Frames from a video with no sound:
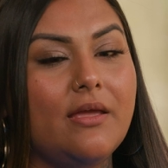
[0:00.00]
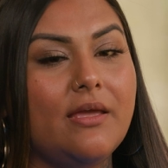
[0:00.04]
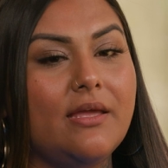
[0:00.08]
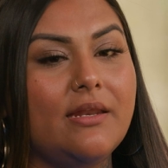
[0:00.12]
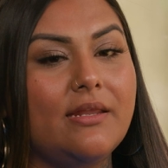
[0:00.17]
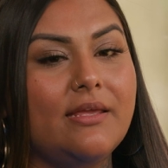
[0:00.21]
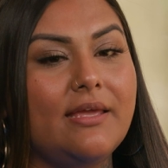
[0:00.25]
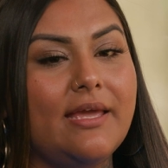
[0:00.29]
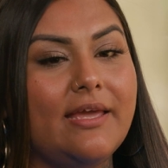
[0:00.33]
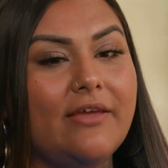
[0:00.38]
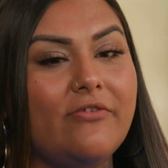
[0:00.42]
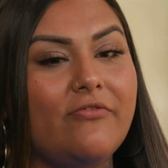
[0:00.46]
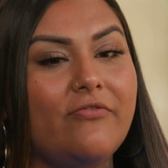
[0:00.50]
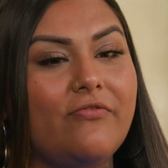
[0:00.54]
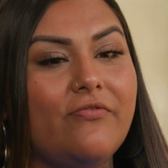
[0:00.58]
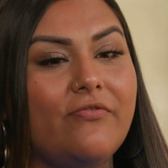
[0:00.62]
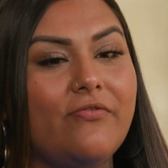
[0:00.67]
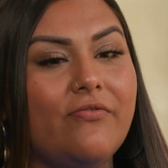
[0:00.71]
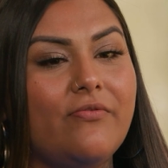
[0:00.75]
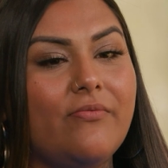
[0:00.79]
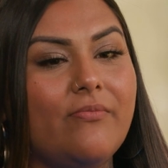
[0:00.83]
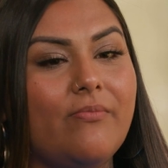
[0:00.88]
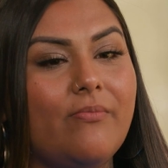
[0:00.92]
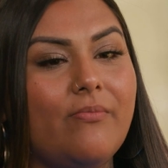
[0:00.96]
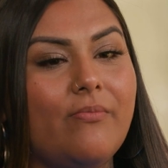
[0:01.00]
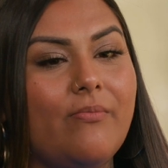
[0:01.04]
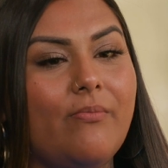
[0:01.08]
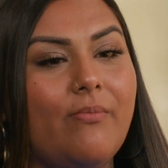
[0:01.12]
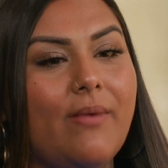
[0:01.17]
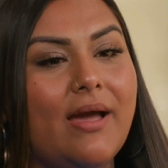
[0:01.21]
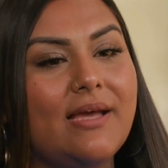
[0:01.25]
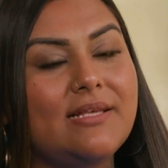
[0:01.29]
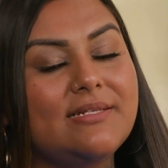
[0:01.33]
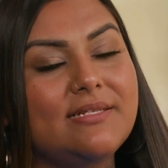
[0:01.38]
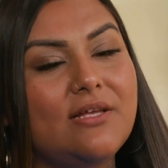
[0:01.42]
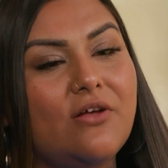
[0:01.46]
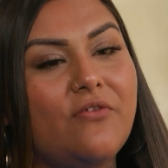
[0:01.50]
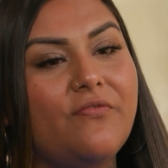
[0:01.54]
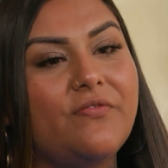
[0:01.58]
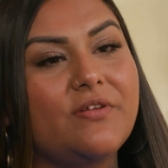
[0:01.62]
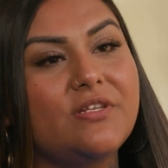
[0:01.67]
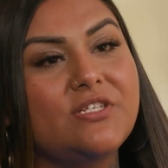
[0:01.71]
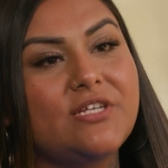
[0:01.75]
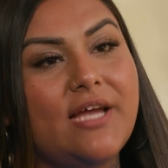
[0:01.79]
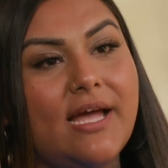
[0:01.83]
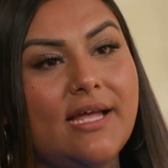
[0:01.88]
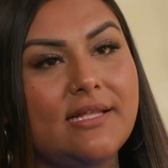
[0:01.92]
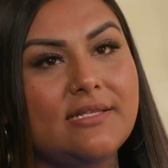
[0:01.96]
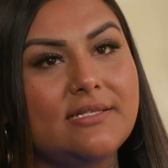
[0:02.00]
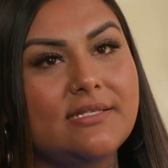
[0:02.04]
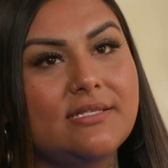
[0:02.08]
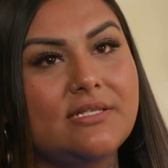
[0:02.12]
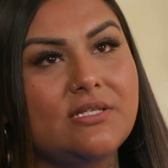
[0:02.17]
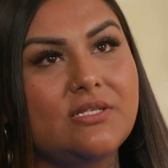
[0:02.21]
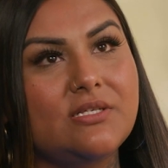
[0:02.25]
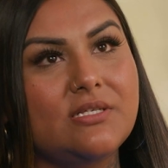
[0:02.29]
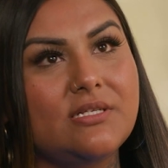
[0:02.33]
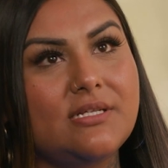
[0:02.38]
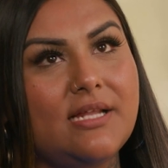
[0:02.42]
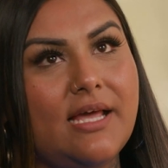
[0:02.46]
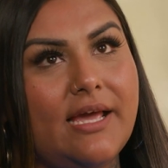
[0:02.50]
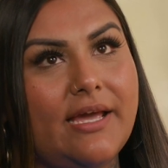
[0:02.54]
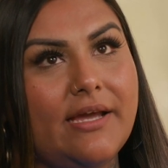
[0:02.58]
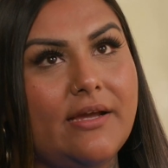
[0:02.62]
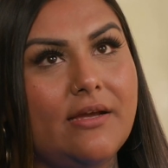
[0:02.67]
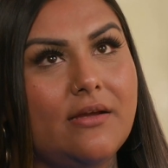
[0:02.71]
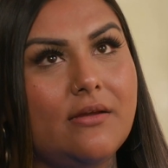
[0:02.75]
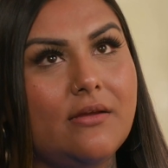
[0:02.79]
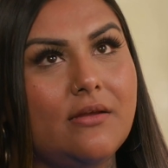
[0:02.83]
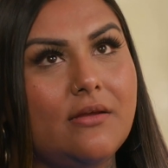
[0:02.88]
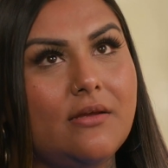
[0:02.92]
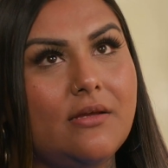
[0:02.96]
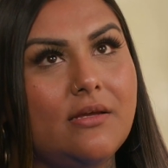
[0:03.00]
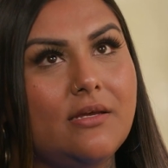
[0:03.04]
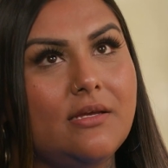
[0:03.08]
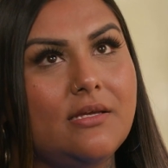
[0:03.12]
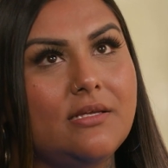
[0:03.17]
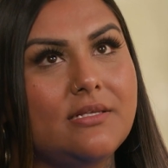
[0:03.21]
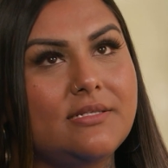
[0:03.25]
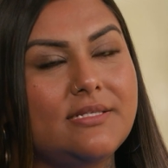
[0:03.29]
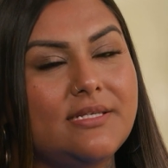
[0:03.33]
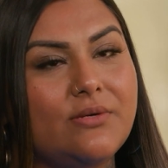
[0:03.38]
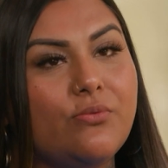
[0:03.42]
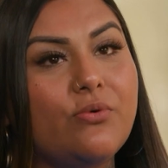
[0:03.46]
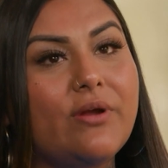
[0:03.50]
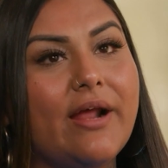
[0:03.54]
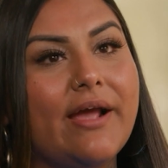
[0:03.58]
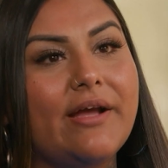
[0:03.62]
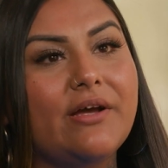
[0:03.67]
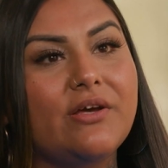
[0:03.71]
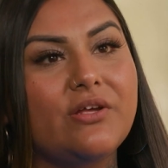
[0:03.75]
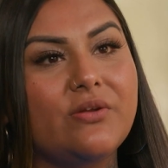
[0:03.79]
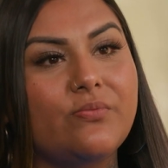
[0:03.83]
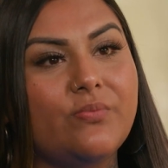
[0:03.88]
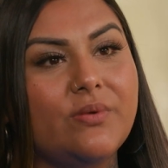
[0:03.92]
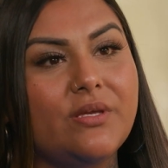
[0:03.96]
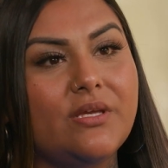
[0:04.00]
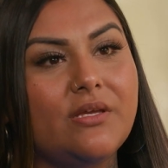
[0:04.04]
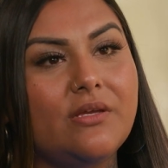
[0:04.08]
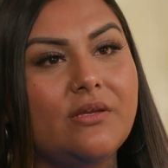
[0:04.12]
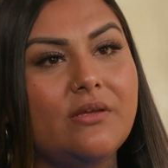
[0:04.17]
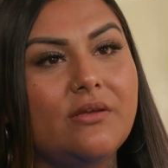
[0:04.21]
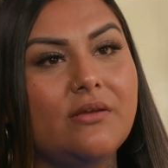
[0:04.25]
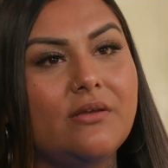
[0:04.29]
it gave myself a chance to, like, see what I could be.